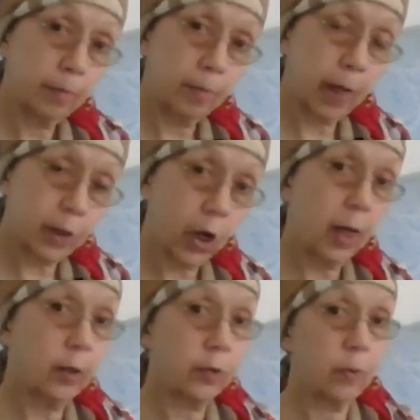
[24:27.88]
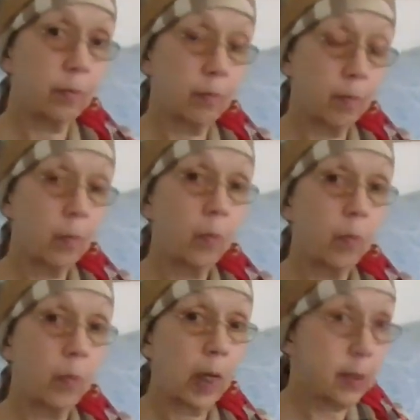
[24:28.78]
my child,
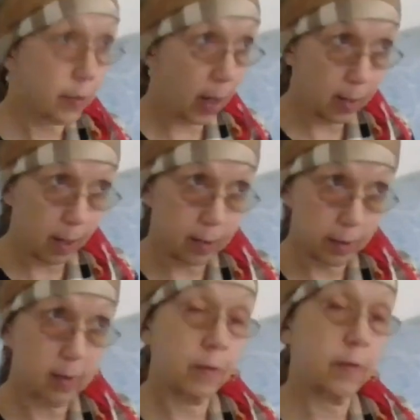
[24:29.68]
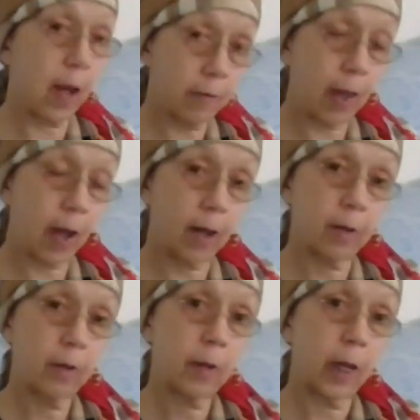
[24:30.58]
it's not nice to say that
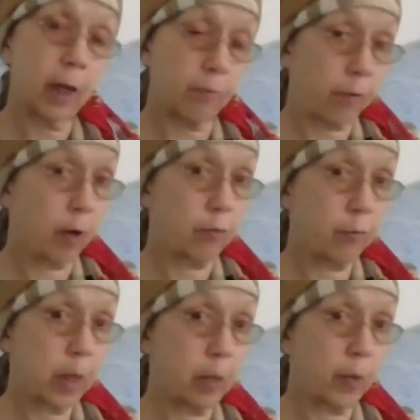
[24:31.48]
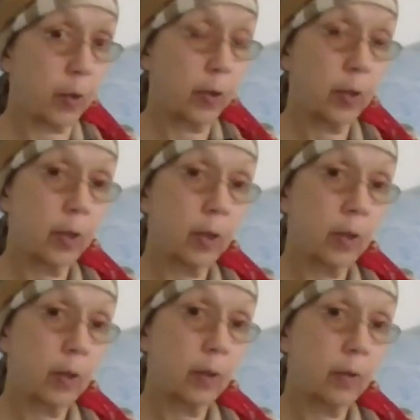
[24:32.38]
in front of people.
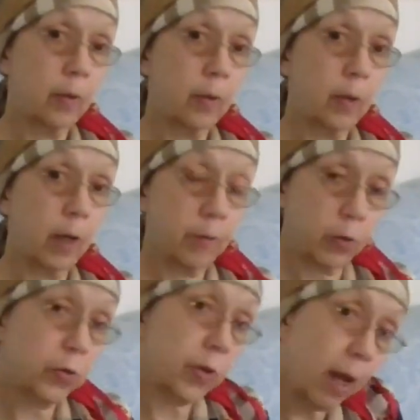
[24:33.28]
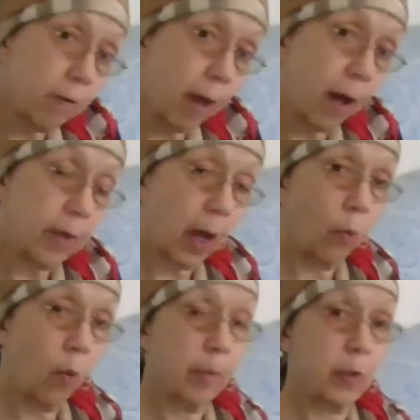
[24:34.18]
If you say that,
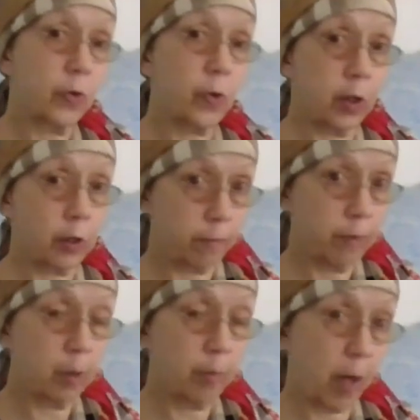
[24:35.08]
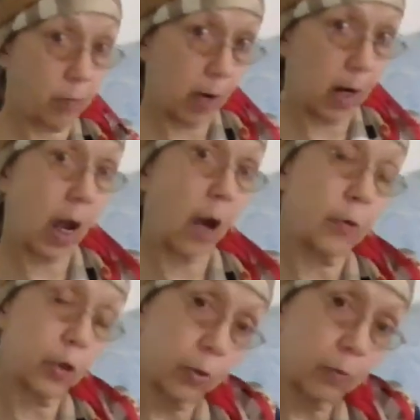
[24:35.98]
that woman's going to feel bad, right? How
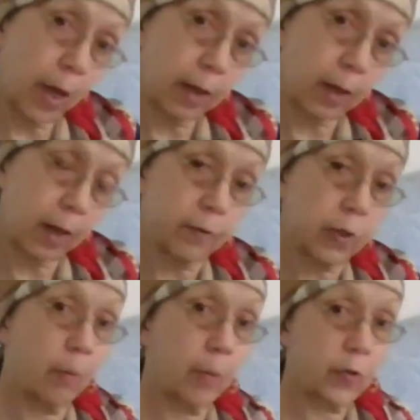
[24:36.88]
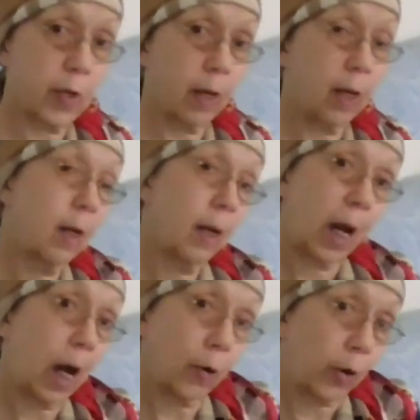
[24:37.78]
would you like it if someone said,
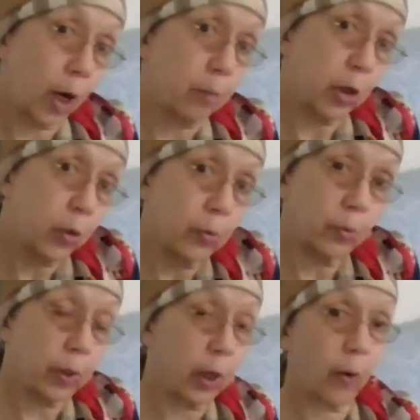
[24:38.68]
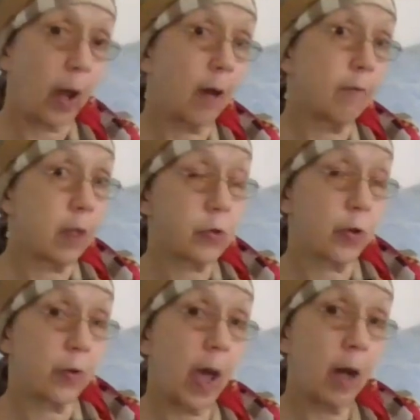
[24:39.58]
how come you have this
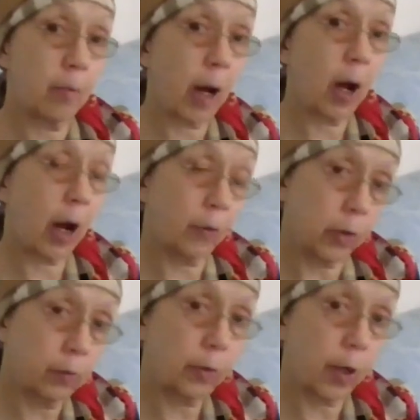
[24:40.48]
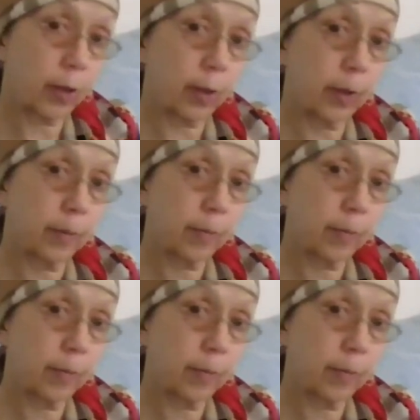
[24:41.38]
or that about how you look?